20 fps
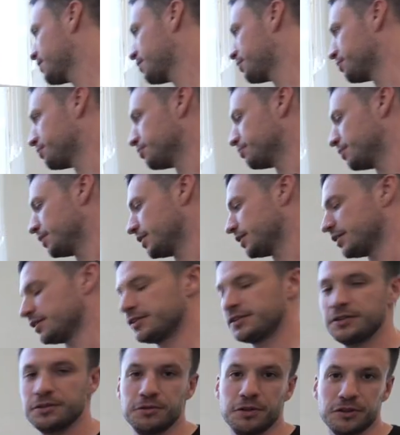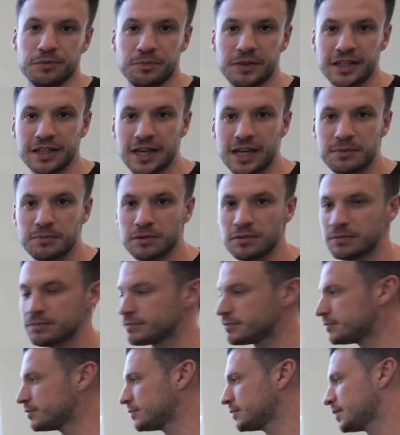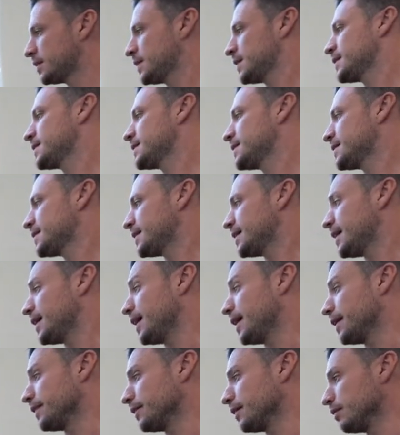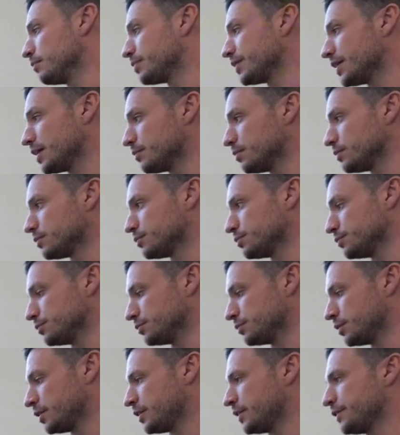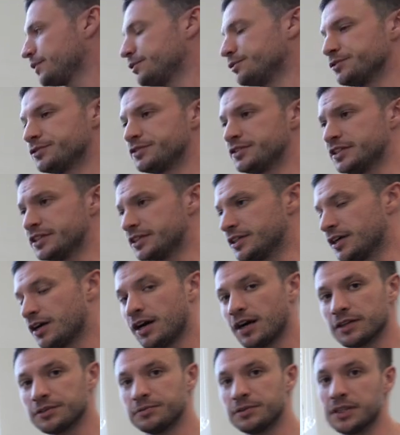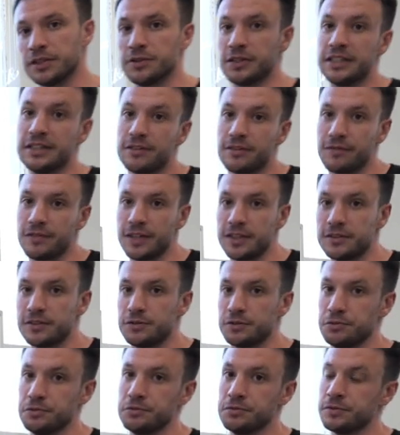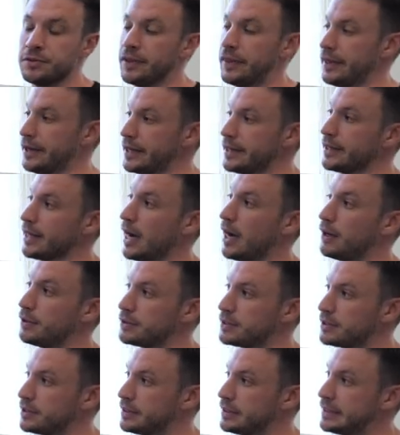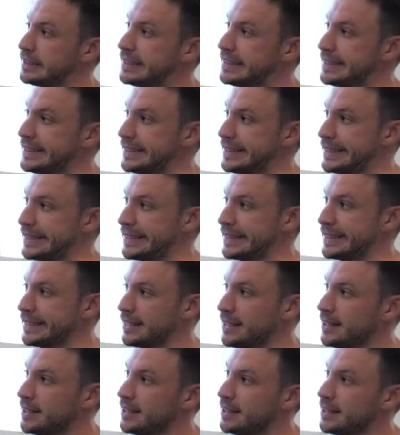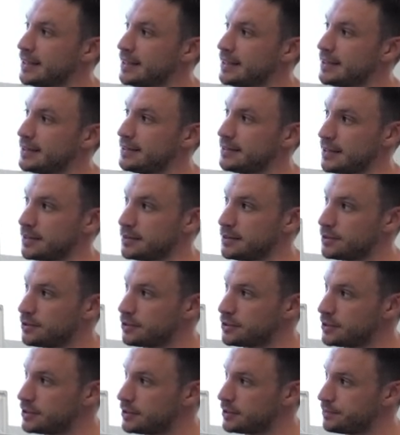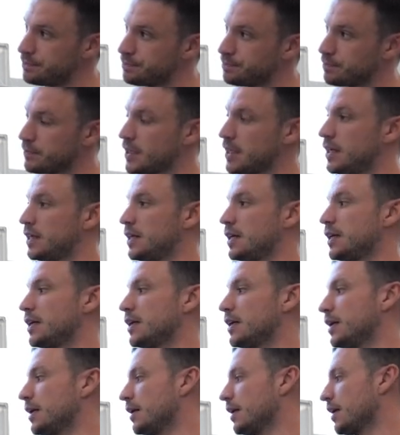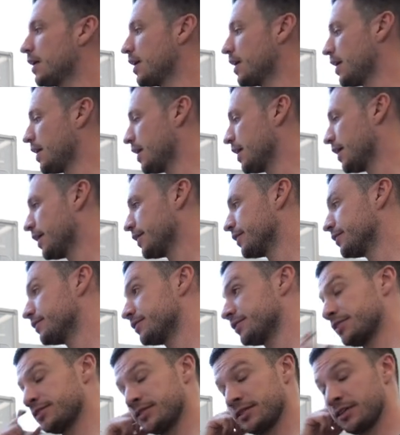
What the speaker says: through a USB cable. And I'll be able to use the Arduino interface to read out the sensors. And